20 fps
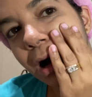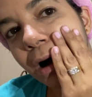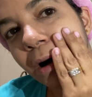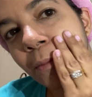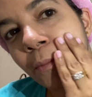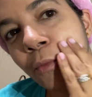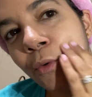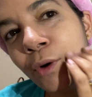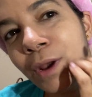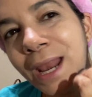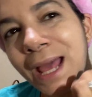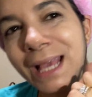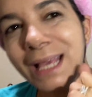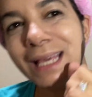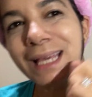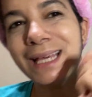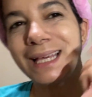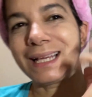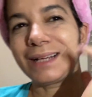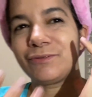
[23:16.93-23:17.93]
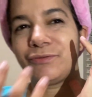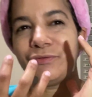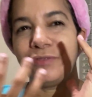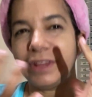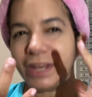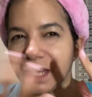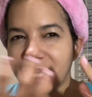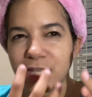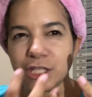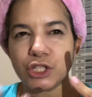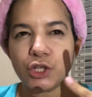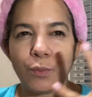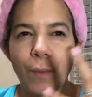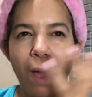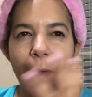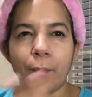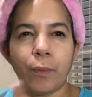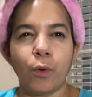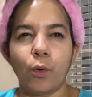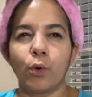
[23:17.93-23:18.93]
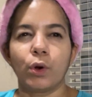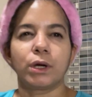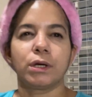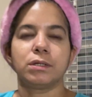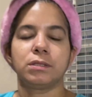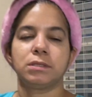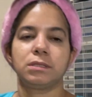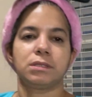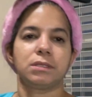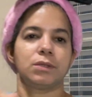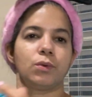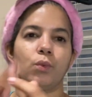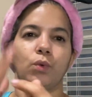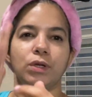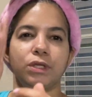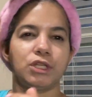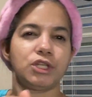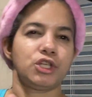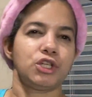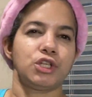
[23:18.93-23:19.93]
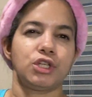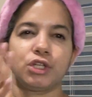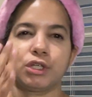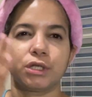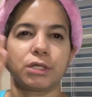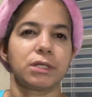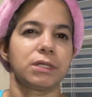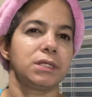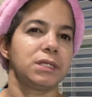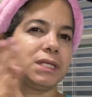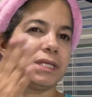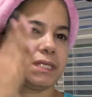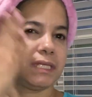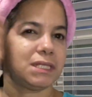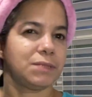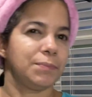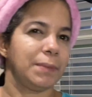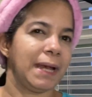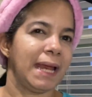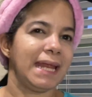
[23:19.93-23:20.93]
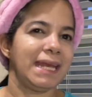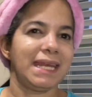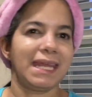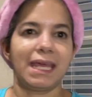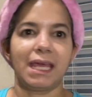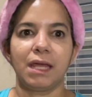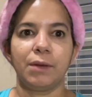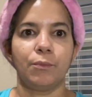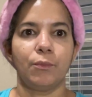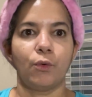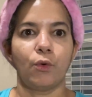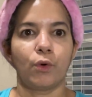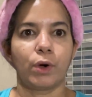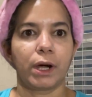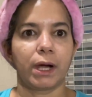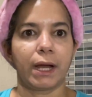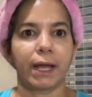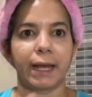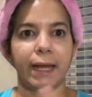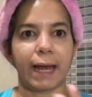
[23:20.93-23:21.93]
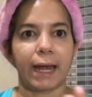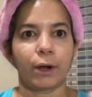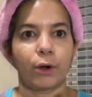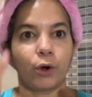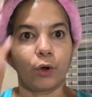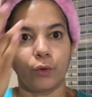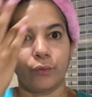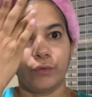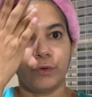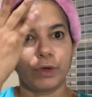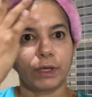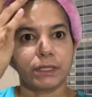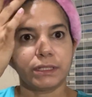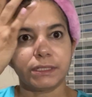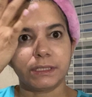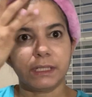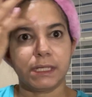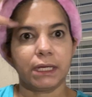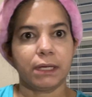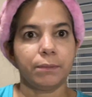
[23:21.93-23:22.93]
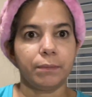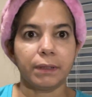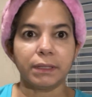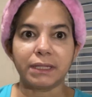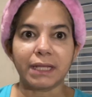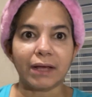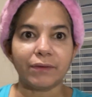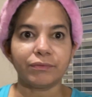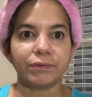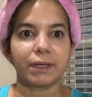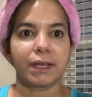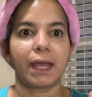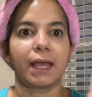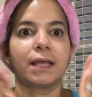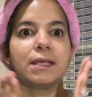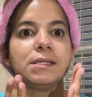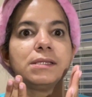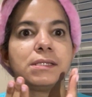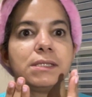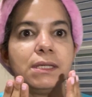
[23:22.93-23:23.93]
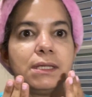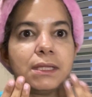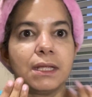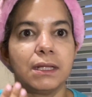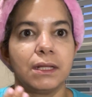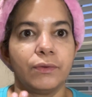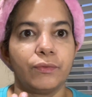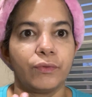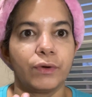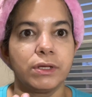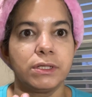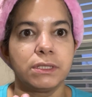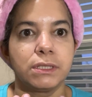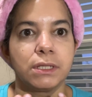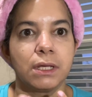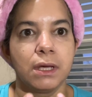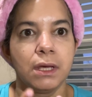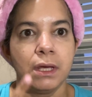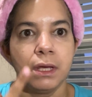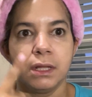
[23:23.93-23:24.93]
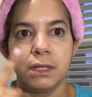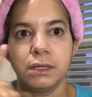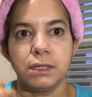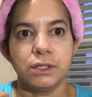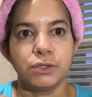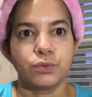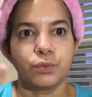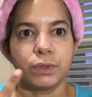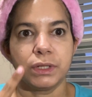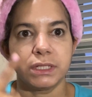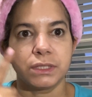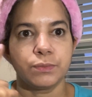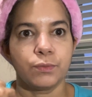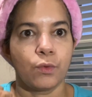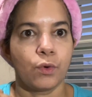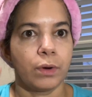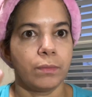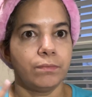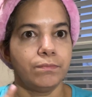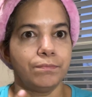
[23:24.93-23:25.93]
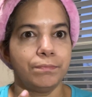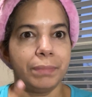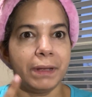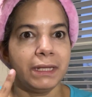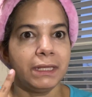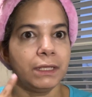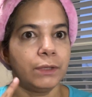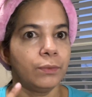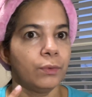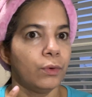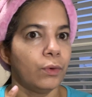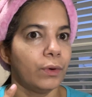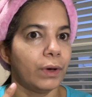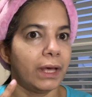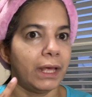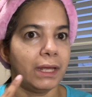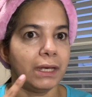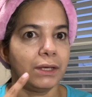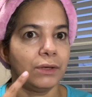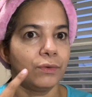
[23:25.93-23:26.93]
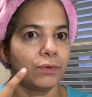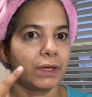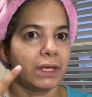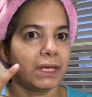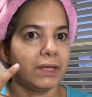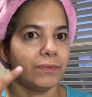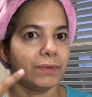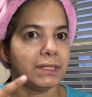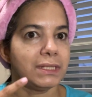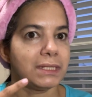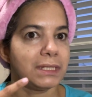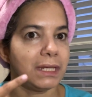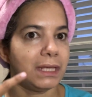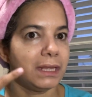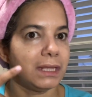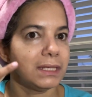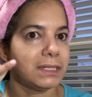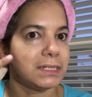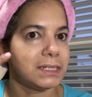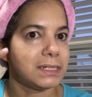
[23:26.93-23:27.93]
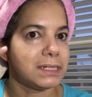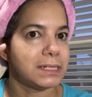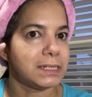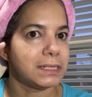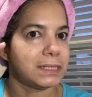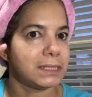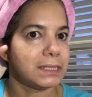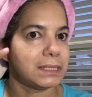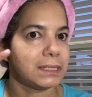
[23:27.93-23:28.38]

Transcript: like fitting into my pores, which this is blending in more. And I don't know if you can see it, but definitely I can see the difference. This one is more bendable, and you can even see this